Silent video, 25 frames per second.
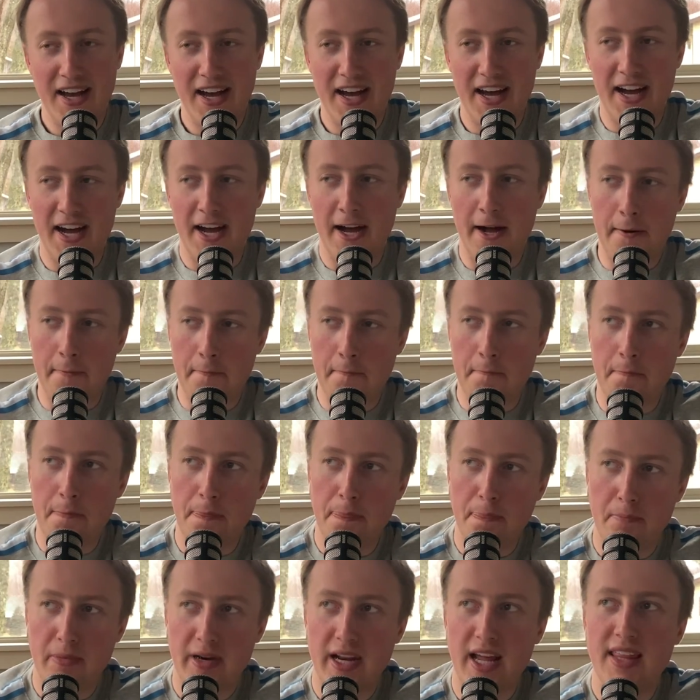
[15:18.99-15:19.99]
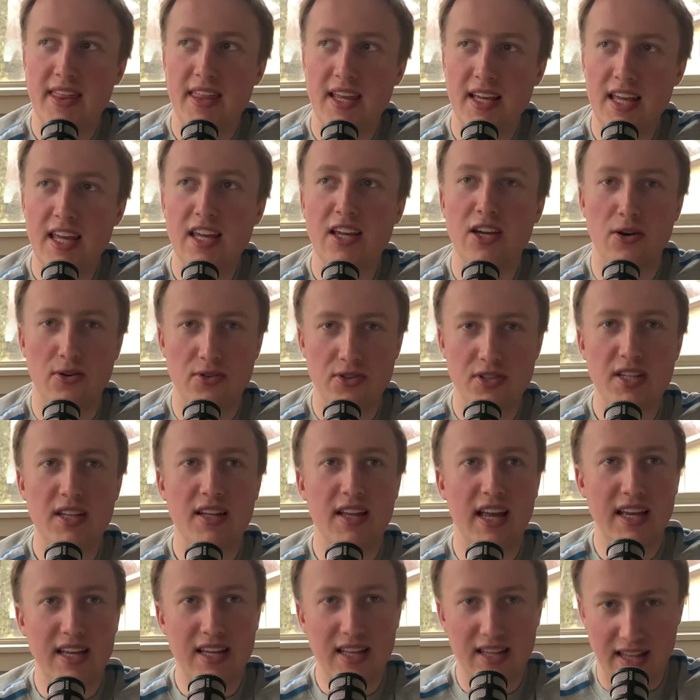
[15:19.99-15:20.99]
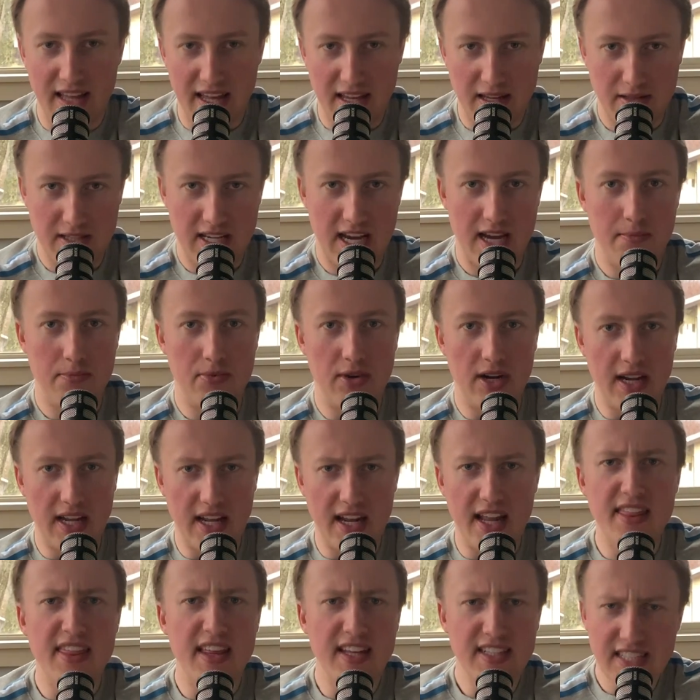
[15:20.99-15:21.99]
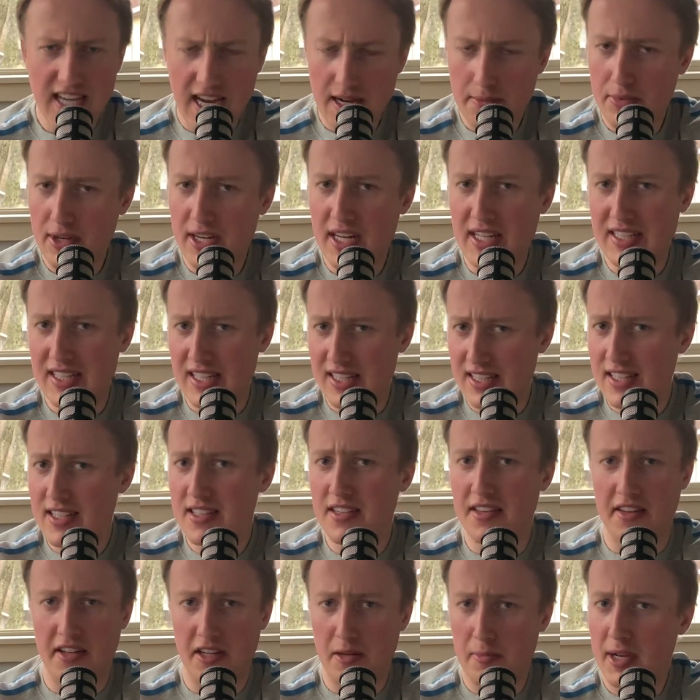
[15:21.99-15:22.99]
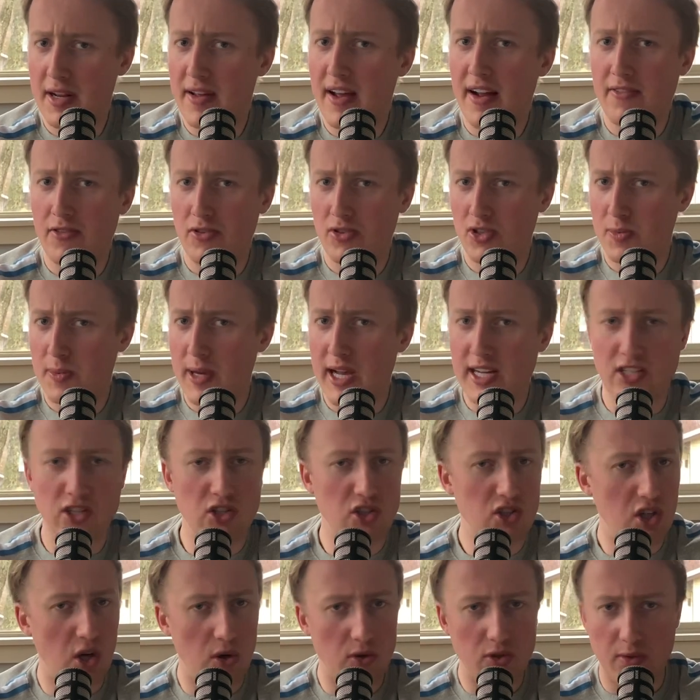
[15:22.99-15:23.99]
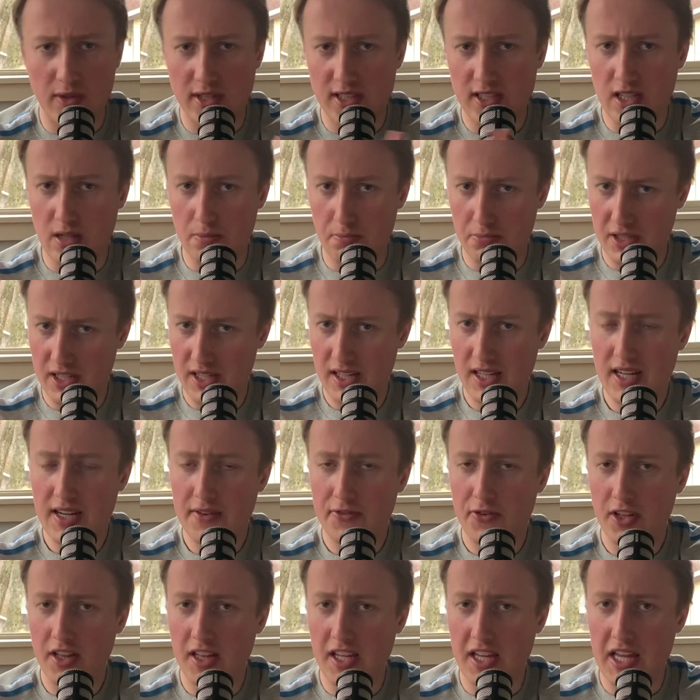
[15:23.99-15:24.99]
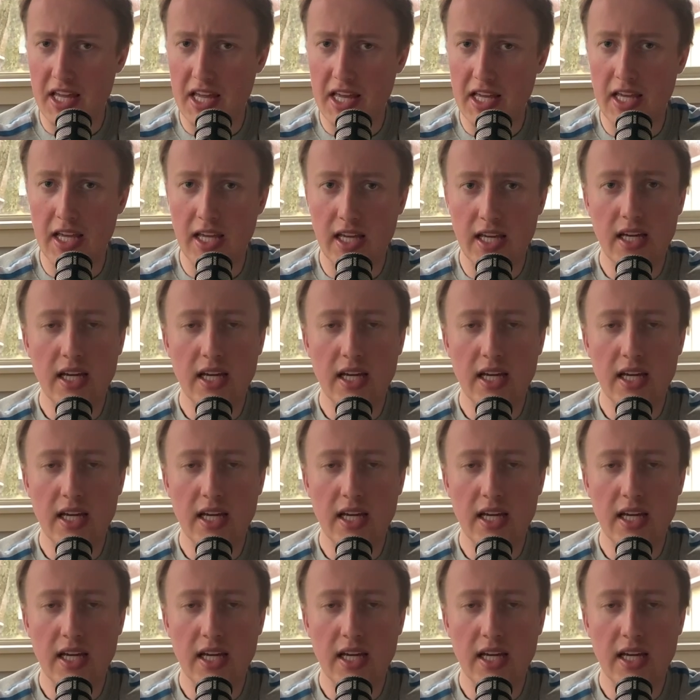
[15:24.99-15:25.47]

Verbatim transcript: Um, but I think he goes like like Tom Brady, and I think Tom Brady did this a little bit out of respect. Just go to a completely different league,